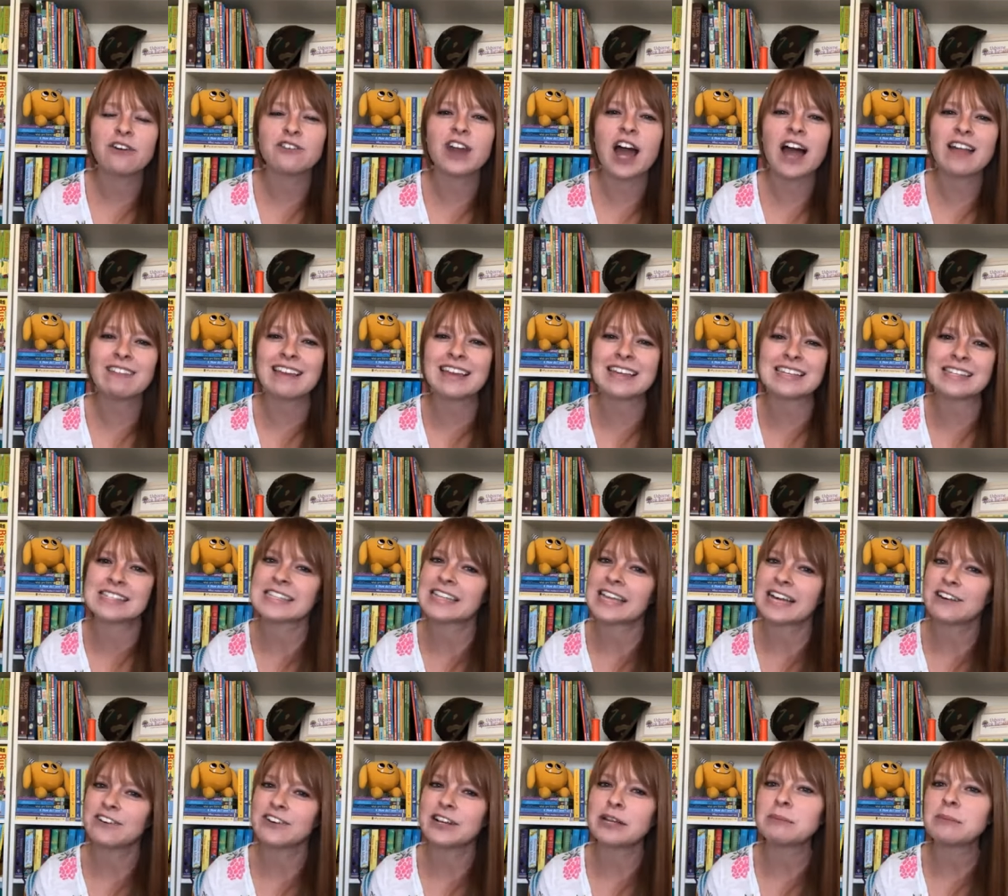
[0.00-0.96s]
Not like
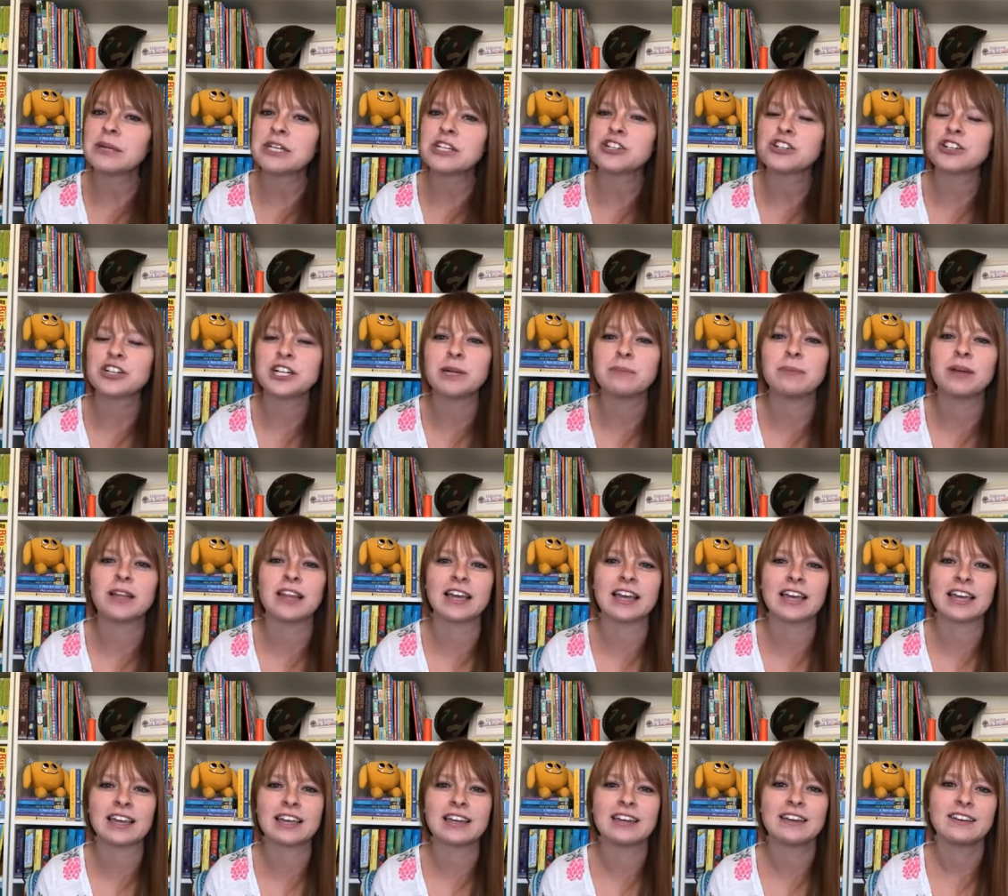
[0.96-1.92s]
scary mystery, but
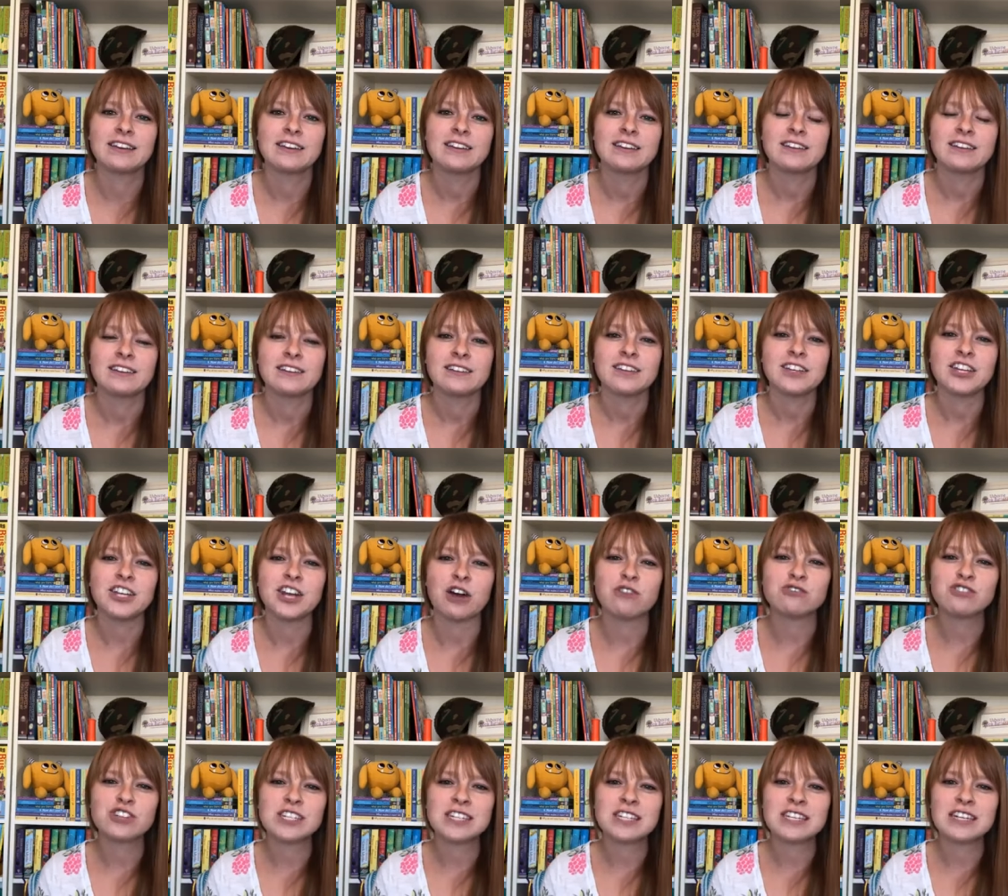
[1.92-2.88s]
like, you know,
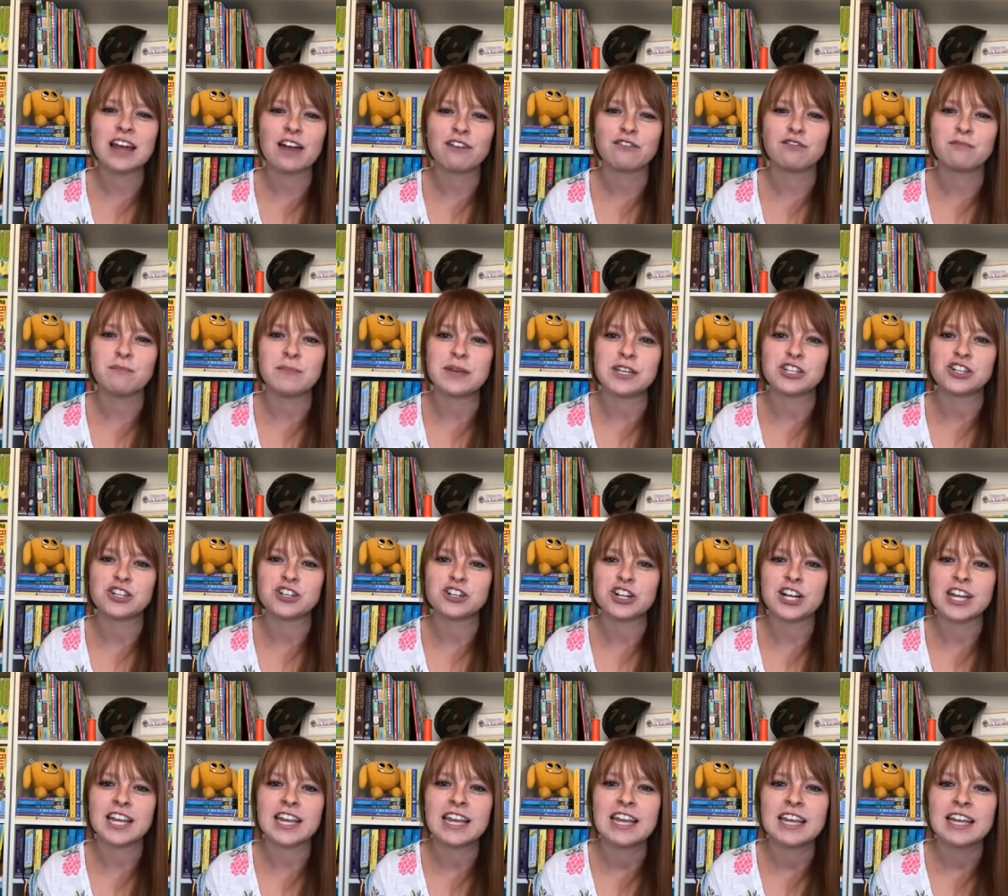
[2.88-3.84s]
just enough
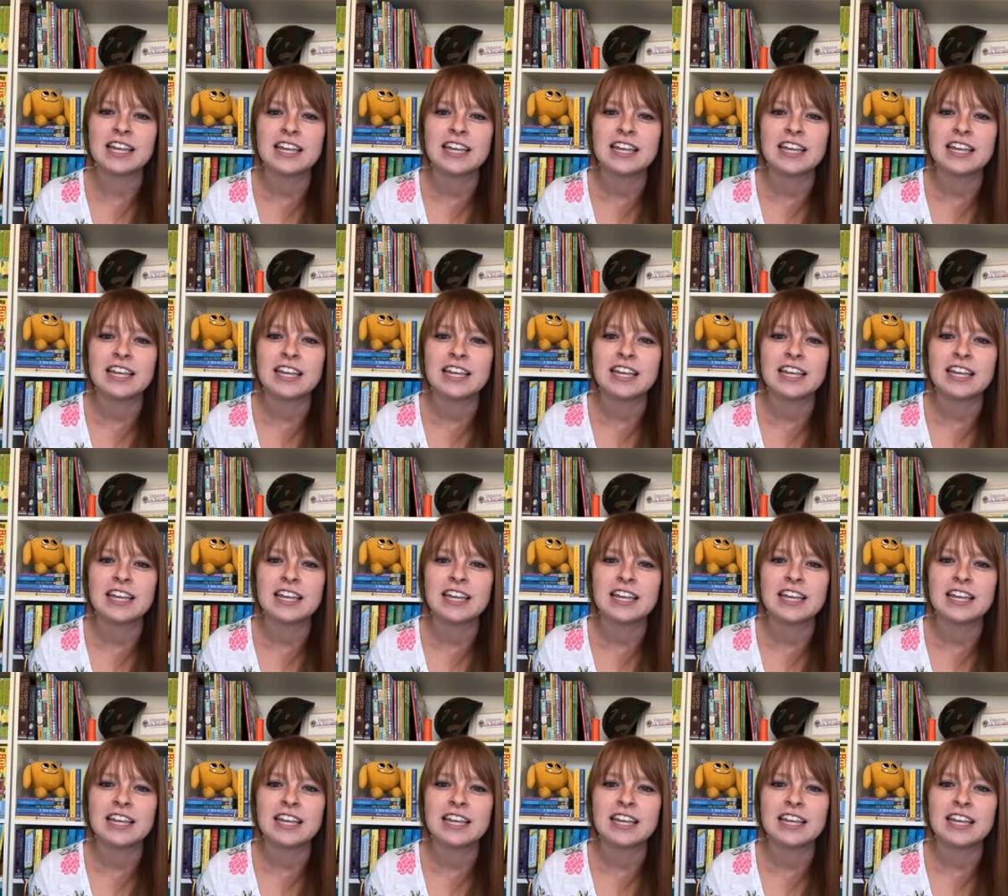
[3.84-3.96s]
mystery.